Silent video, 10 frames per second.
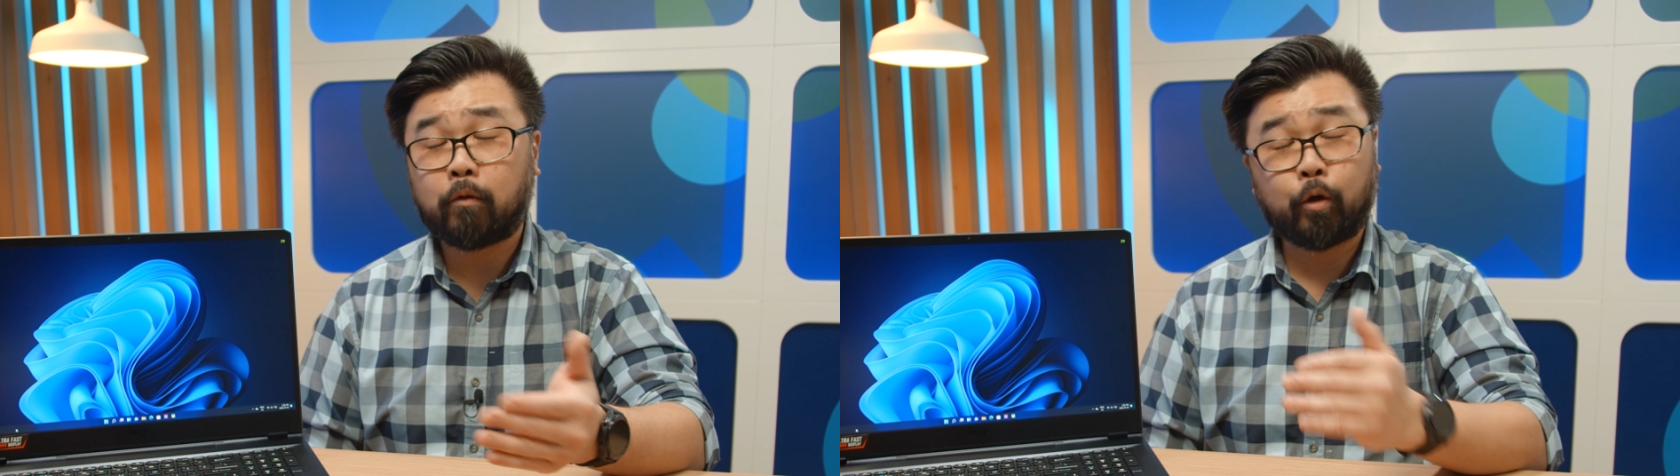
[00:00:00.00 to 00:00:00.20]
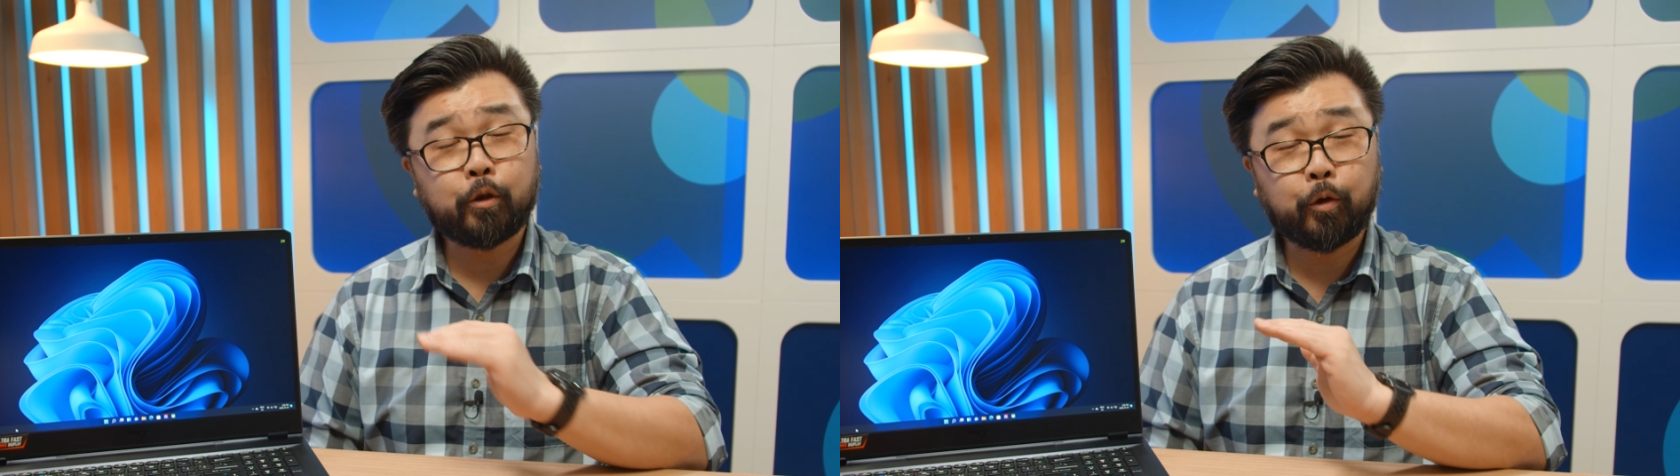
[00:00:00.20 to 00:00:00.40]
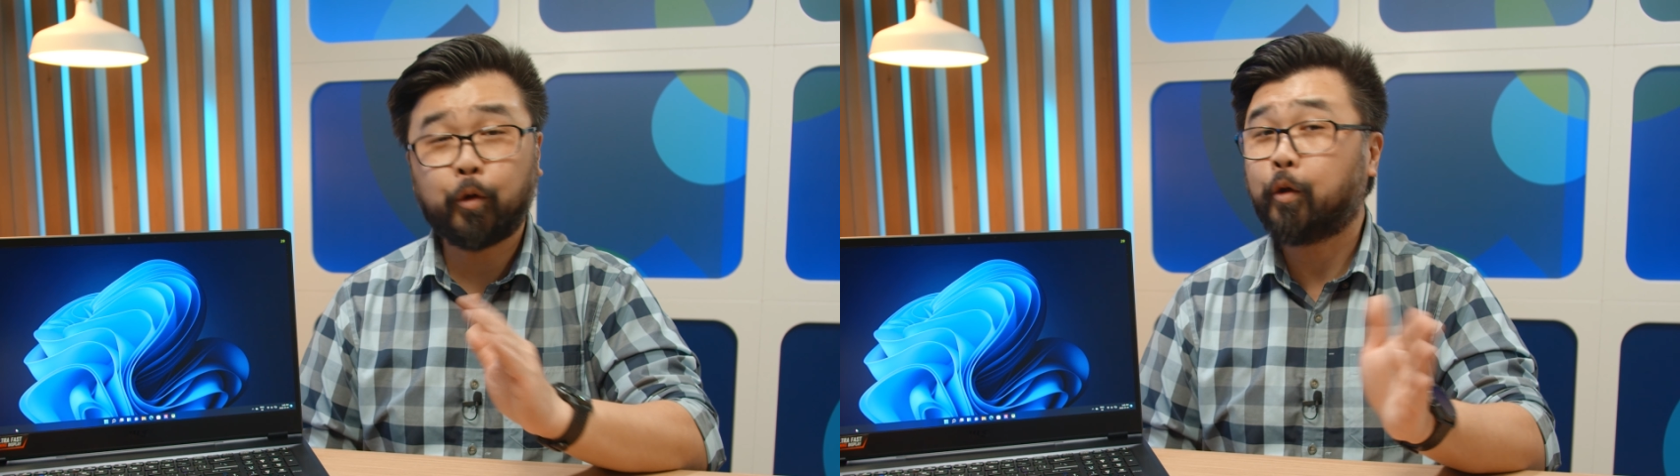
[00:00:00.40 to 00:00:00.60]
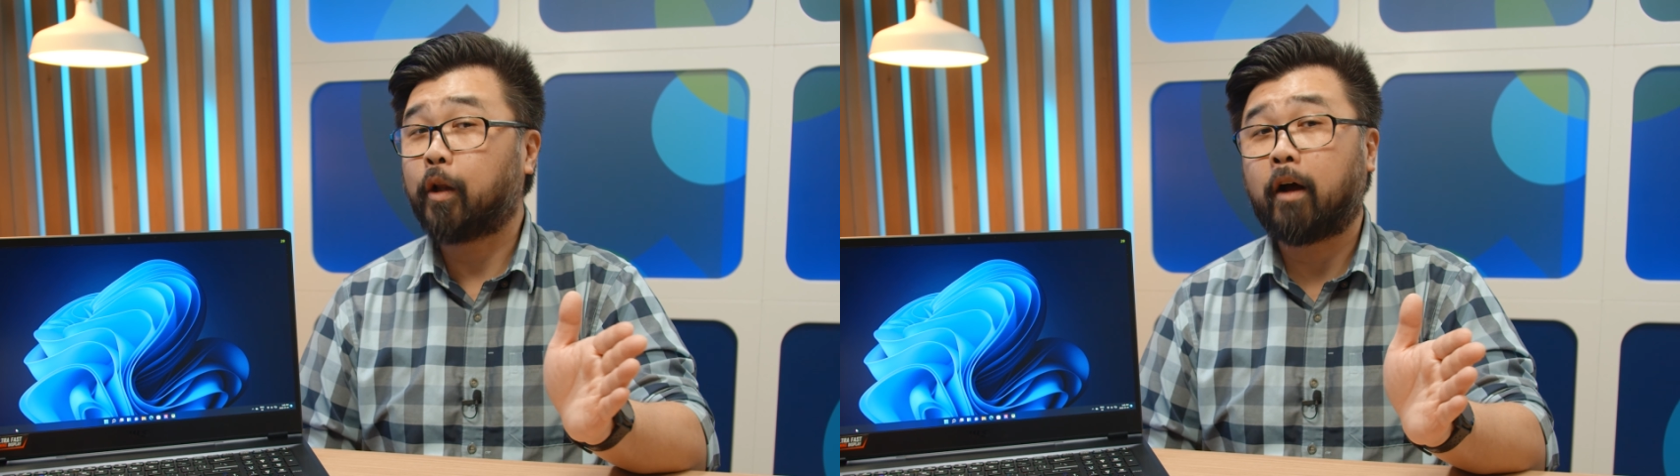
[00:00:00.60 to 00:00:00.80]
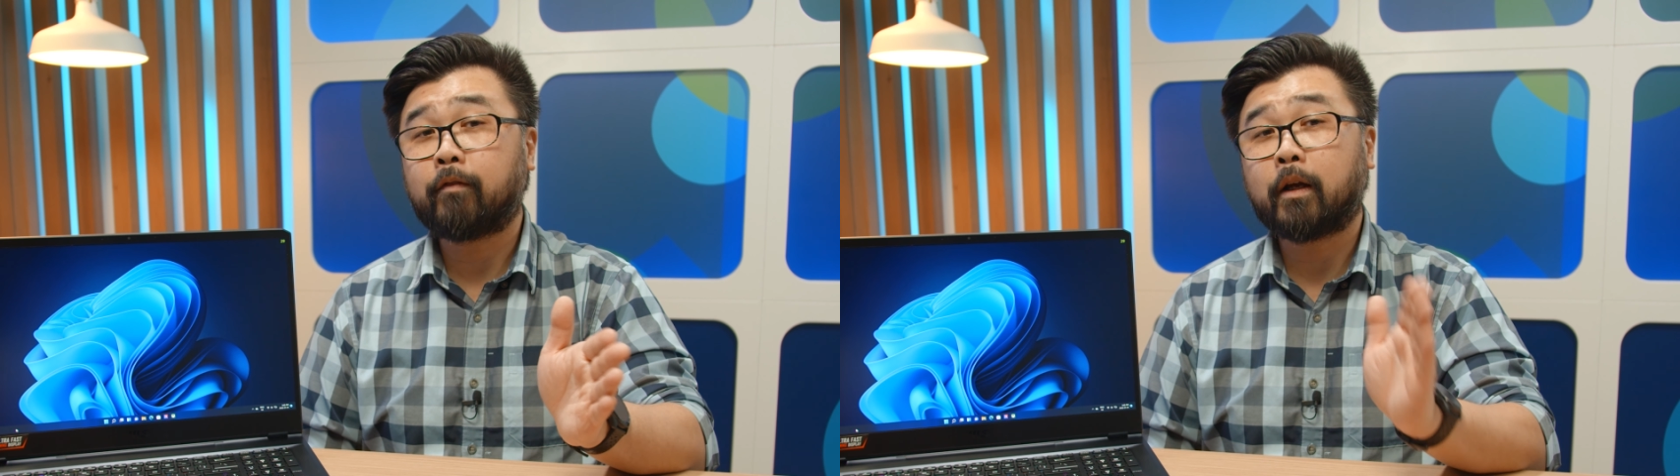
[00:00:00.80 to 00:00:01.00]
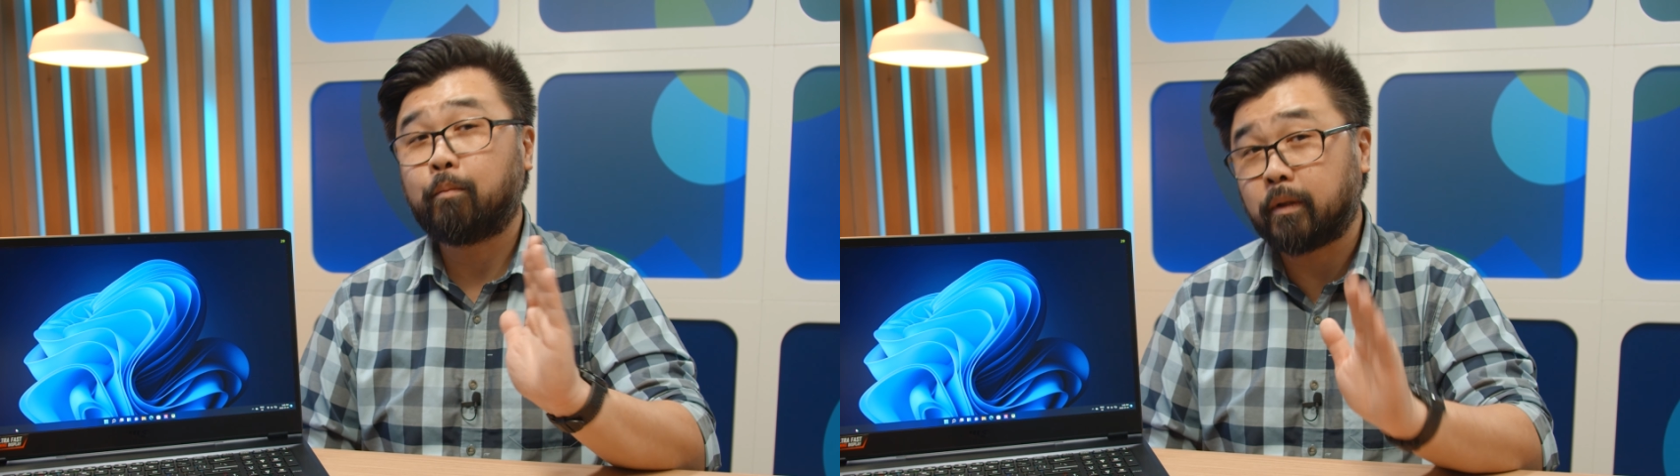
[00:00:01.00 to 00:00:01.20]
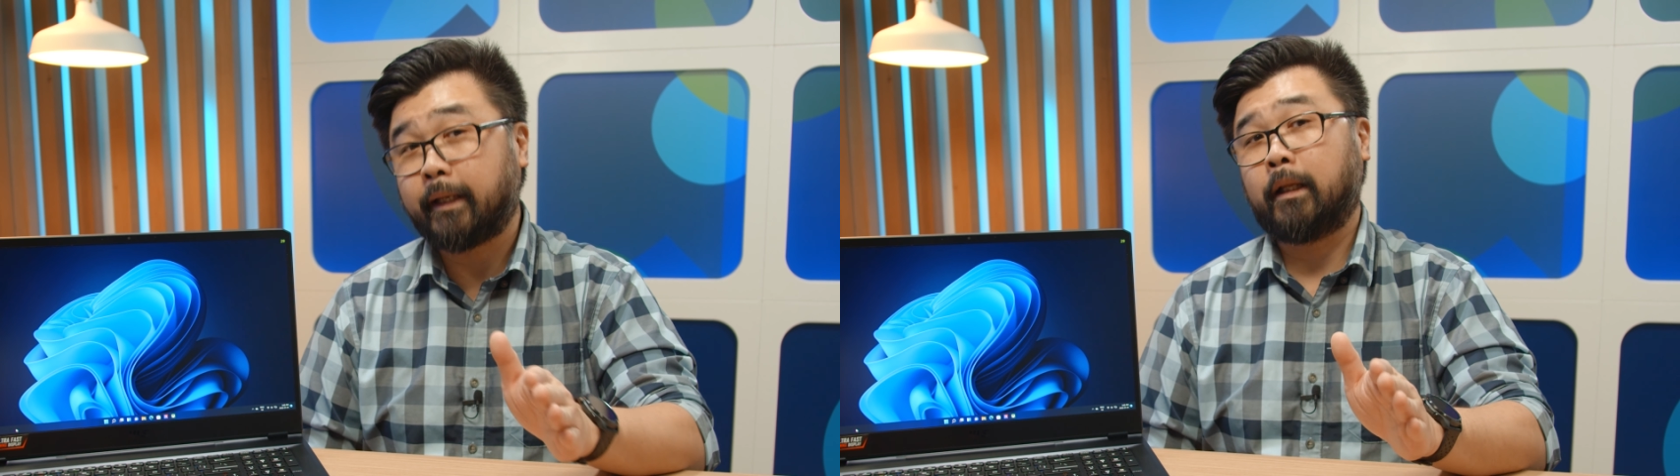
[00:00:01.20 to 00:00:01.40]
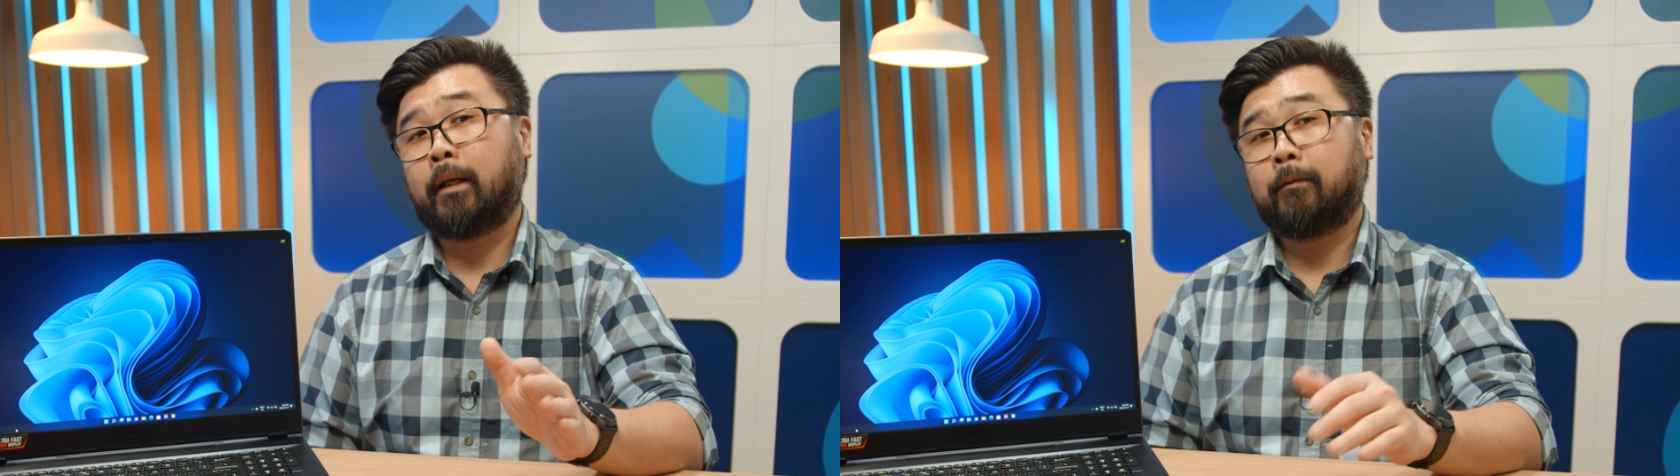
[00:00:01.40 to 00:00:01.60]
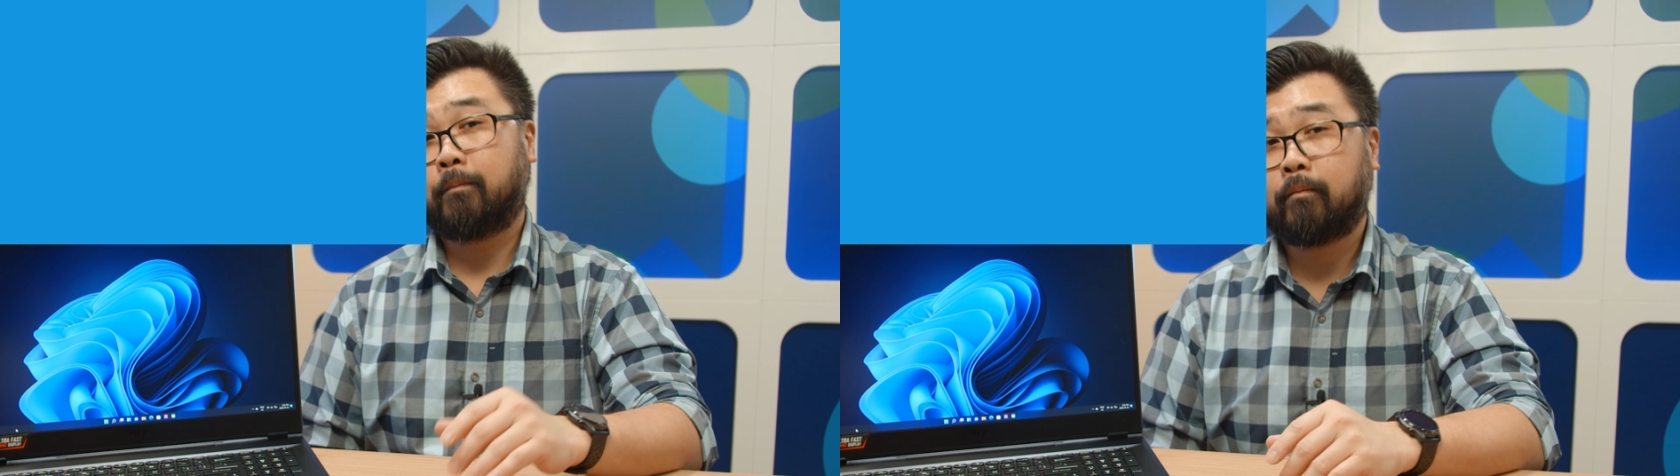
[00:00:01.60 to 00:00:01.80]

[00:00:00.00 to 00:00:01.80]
or turn it off completely.